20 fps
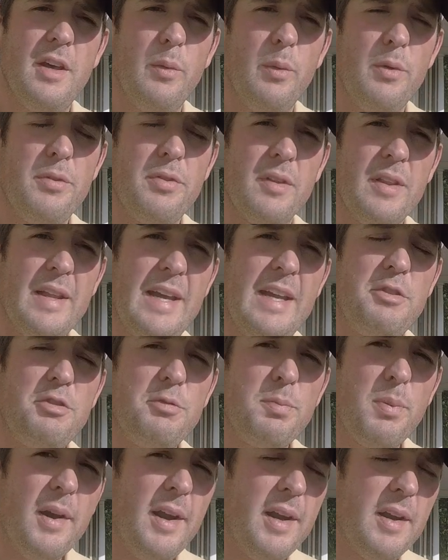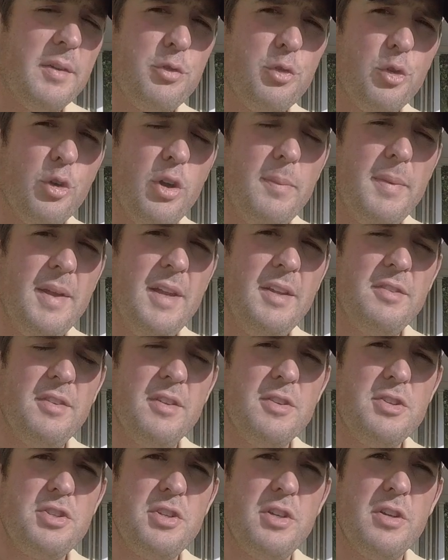With the late spring of soybeans
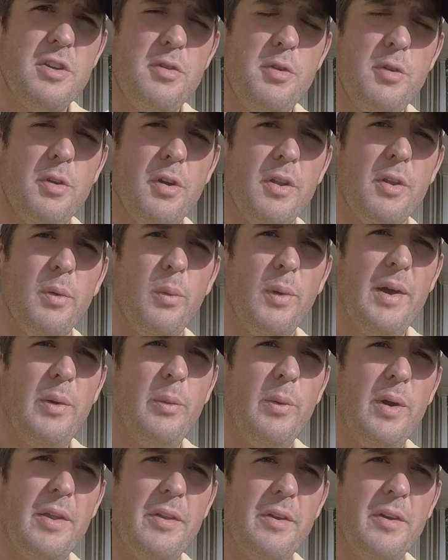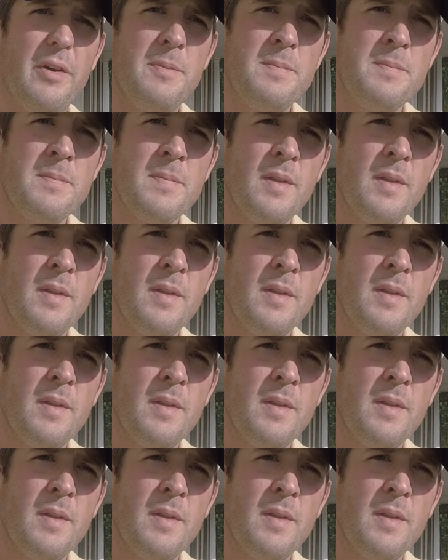this year, due to all the wet weather,